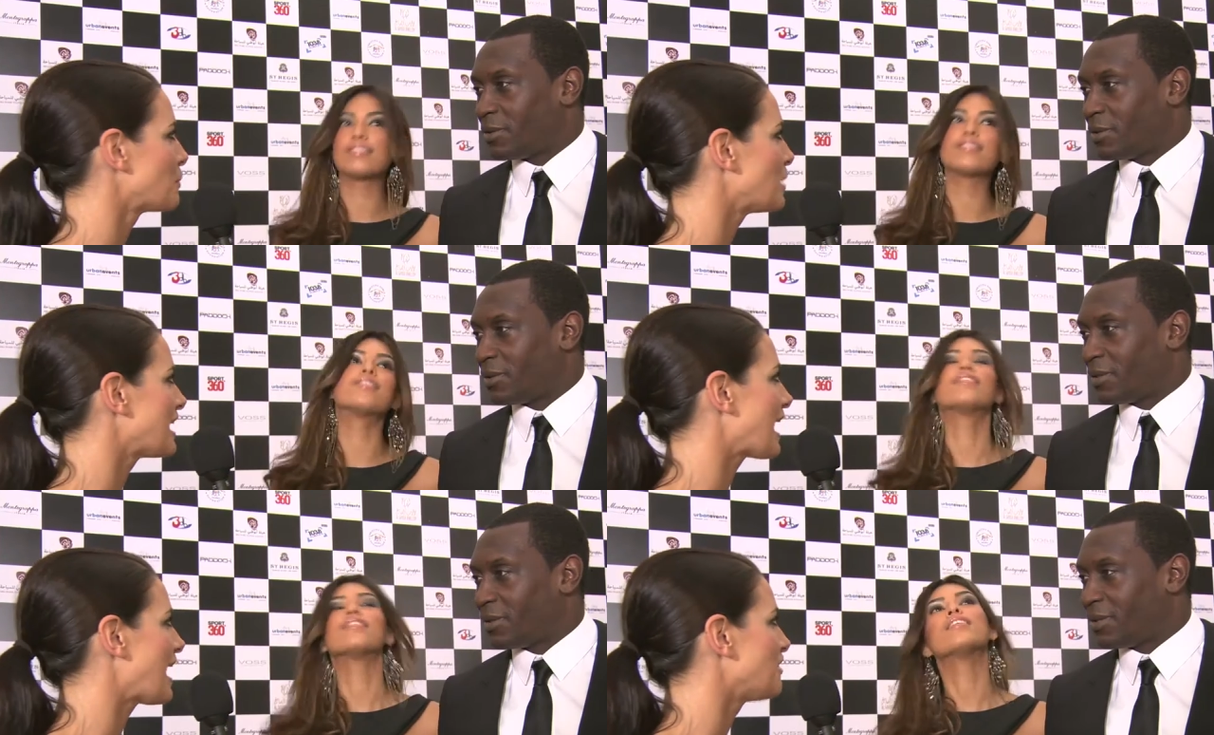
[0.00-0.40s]
Speaker 1: the
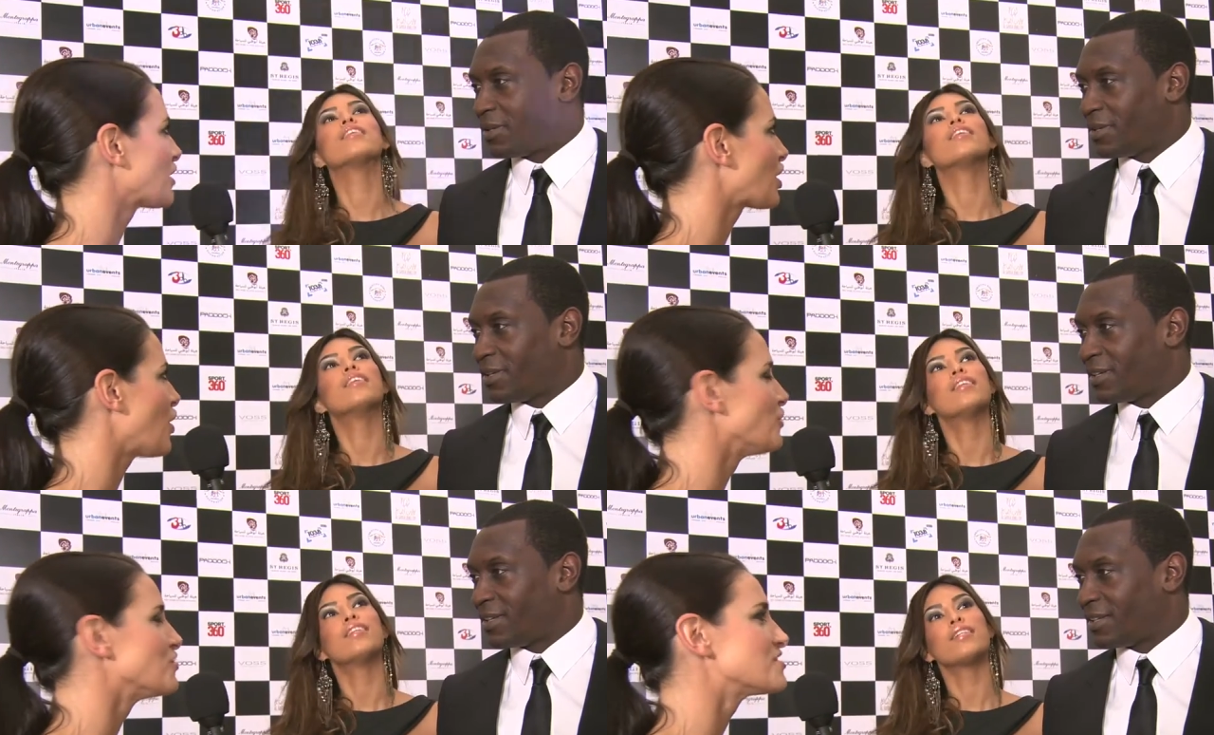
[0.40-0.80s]
weekend,
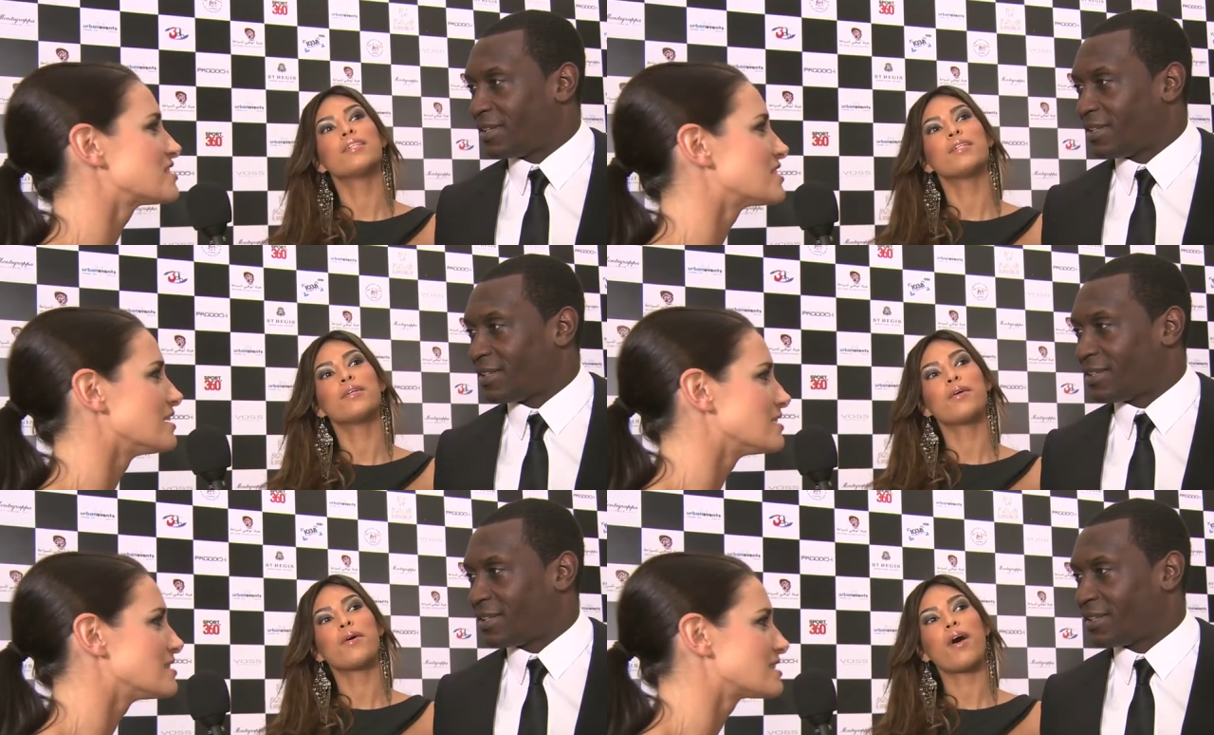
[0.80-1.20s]
the
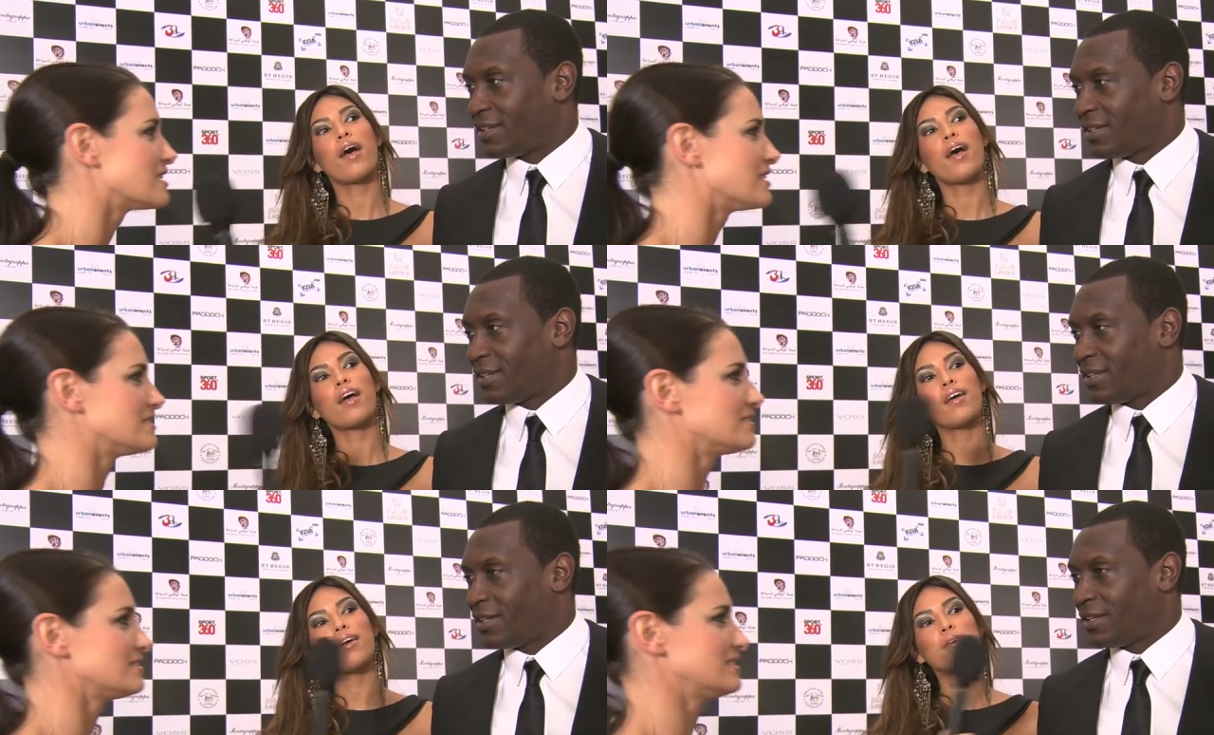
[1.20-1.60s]
concerts
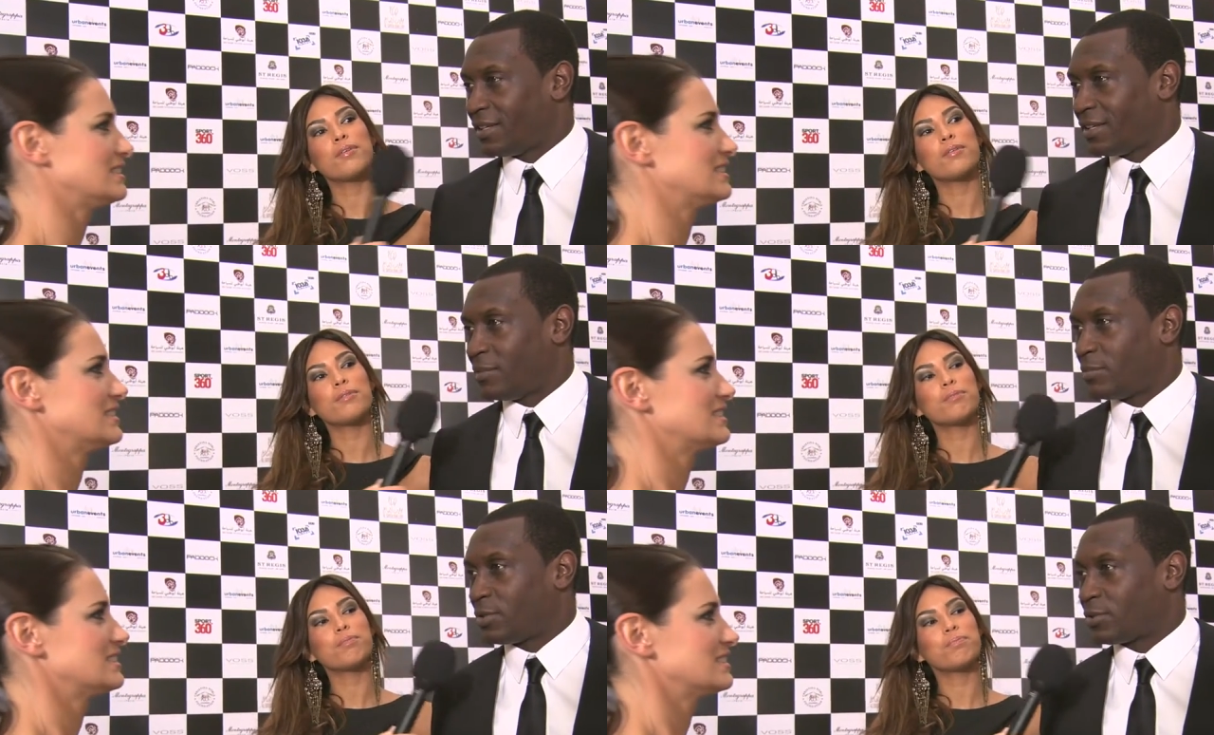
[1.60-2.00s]
and uh,
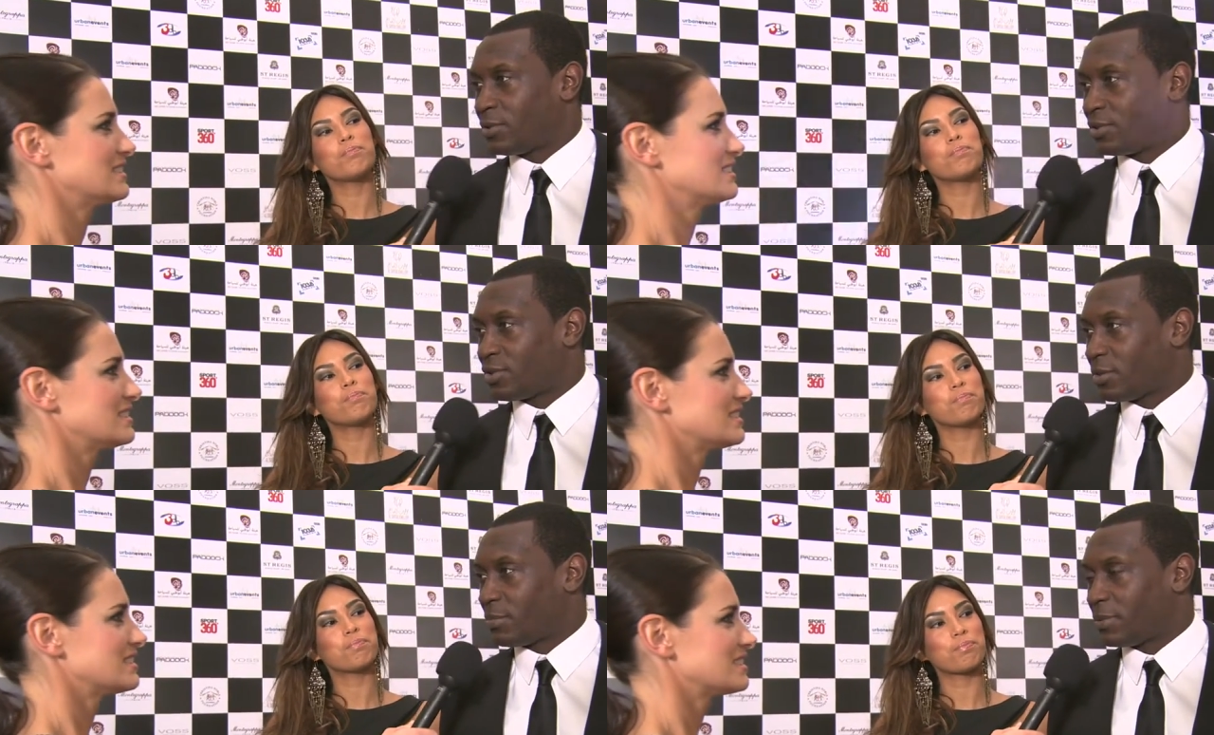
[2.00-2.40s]
Speaker 2: in
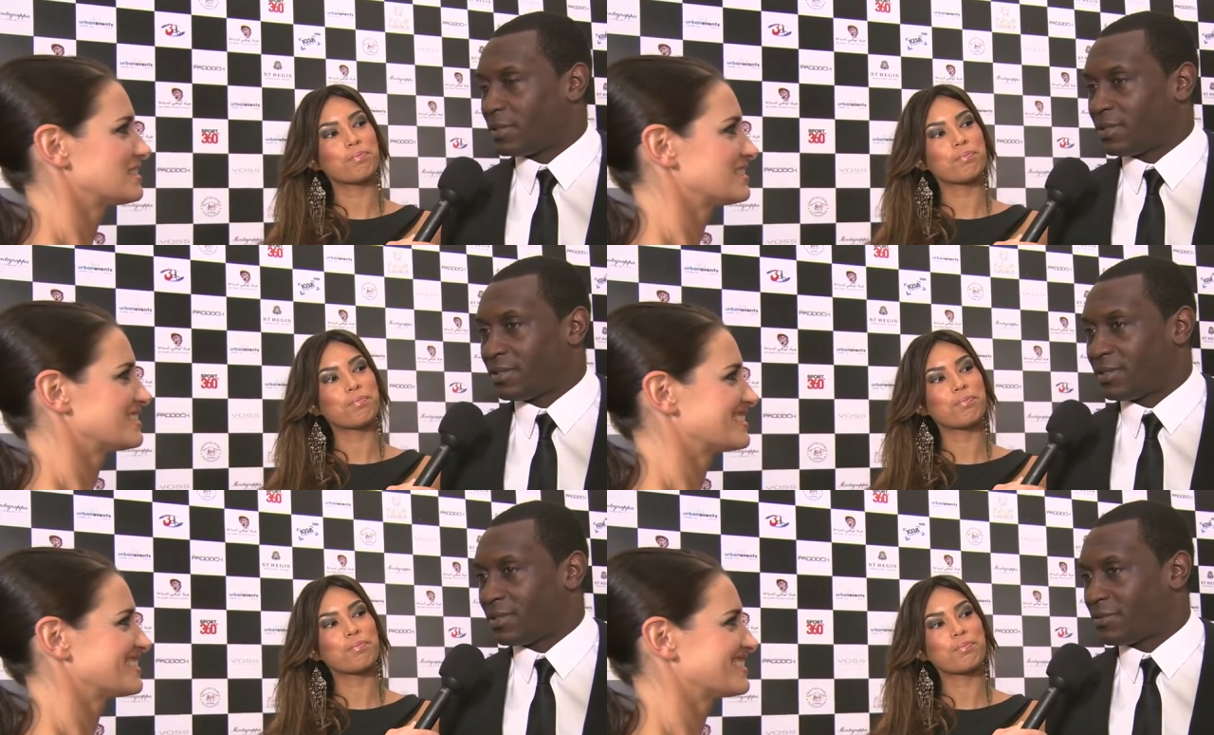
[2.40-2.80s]
between
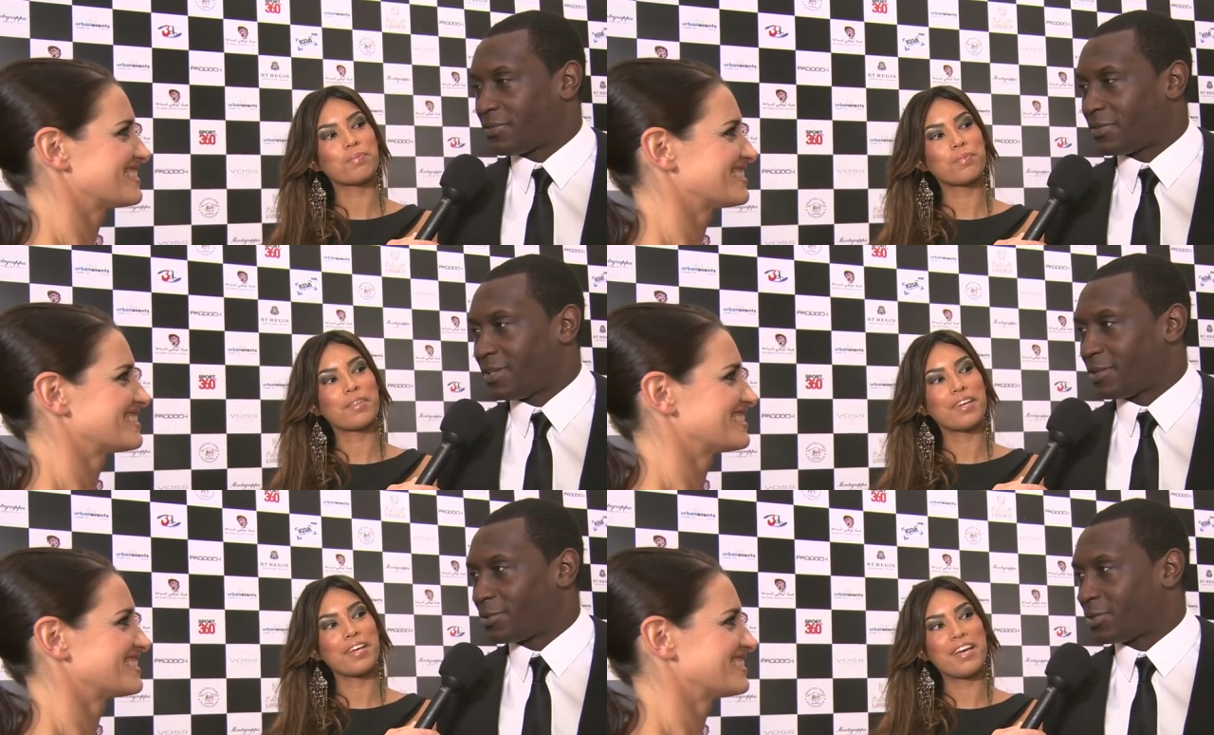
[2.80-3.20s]
shopping and
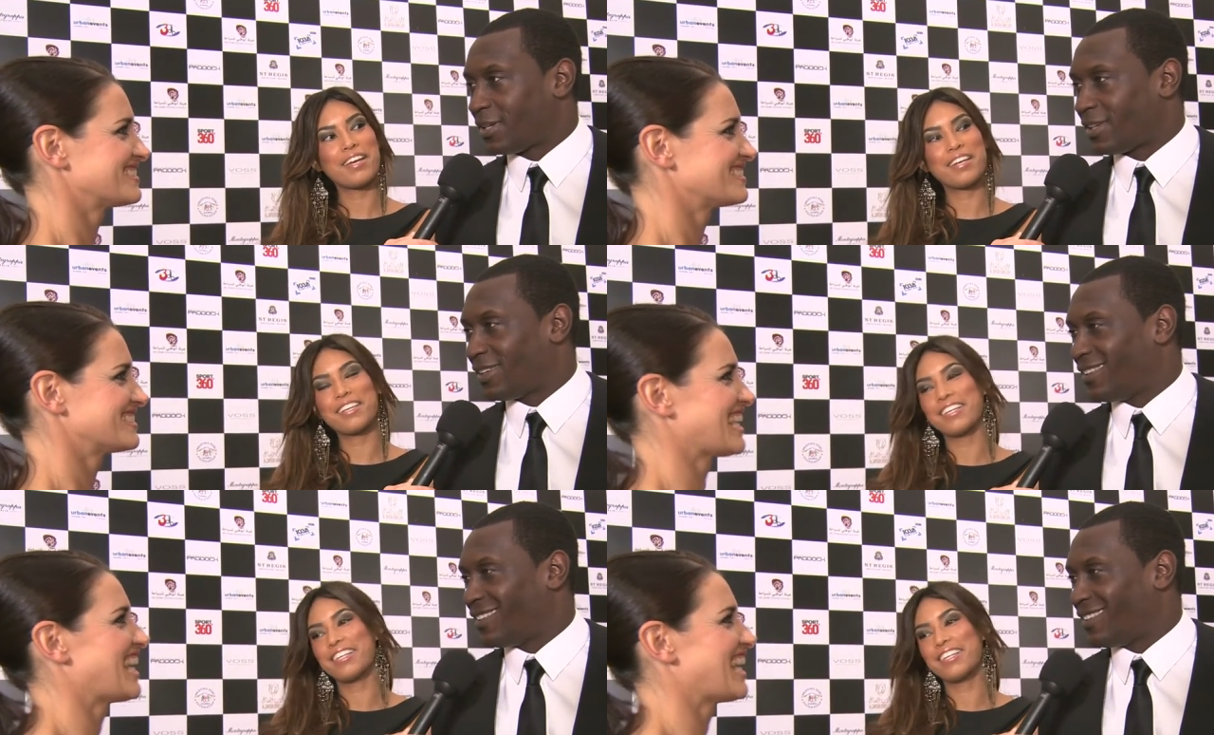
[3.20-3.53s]
everything else. Yeah.